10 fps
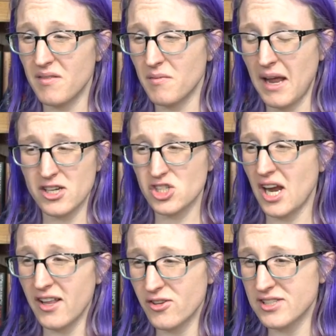Ash
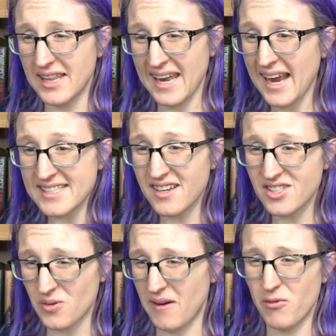Tyler as a
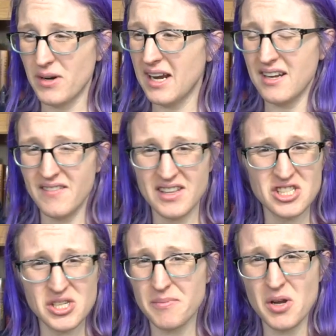liaison, so everyone kind of on the
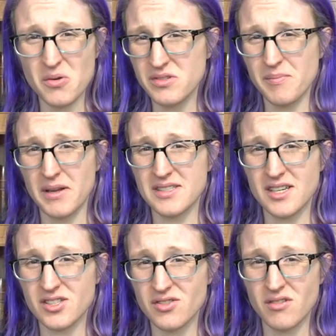ship knows about
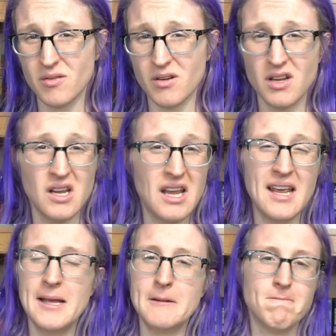Section 31.
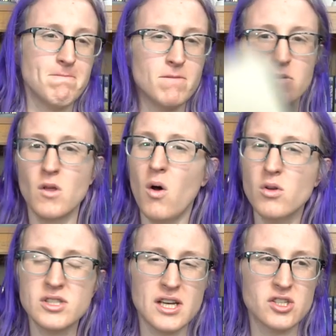The
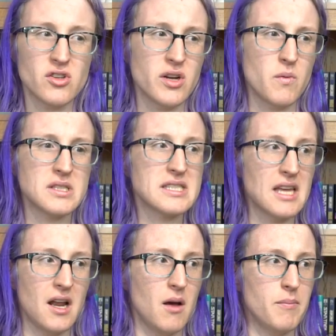whole Section 31
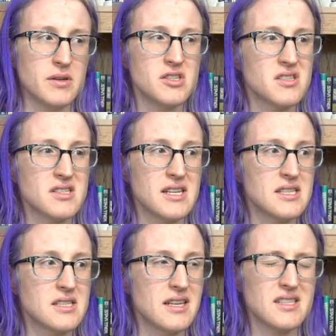setup just
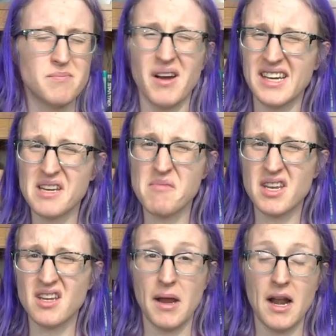is bugging
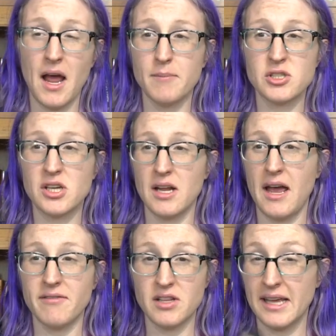me, and I'm just going to
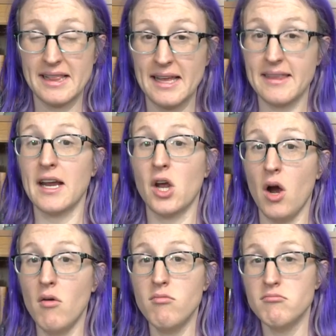have to, like, let that
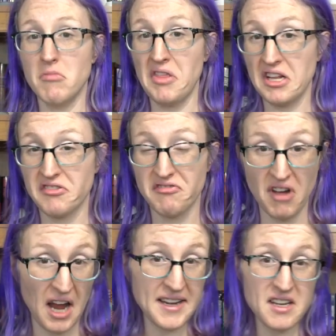go, and that's
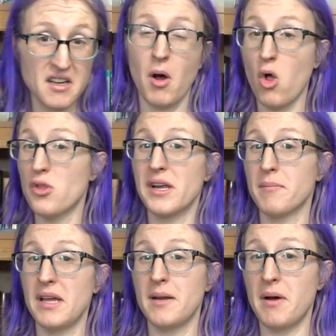fine. I'll only
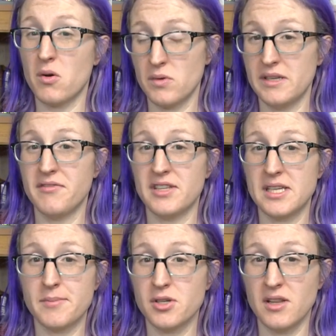complain about it really for this
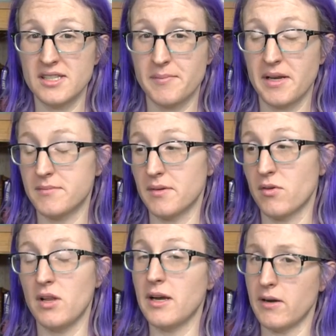episode unless it becomes a
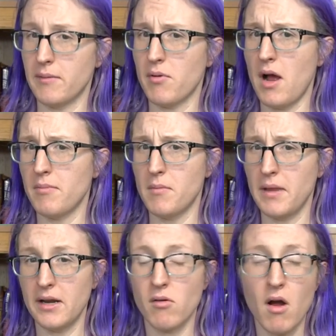glaring problem
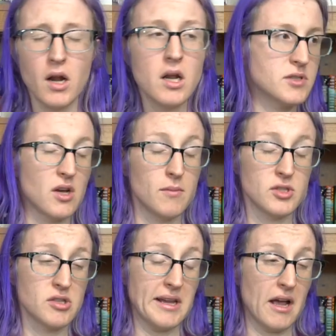later on. So I'm
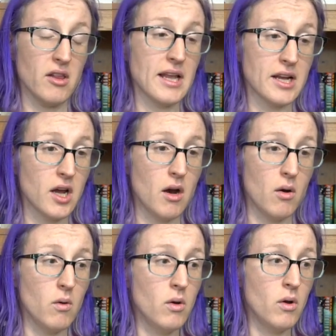just like, I'll let it
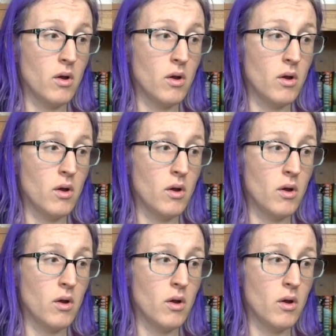go.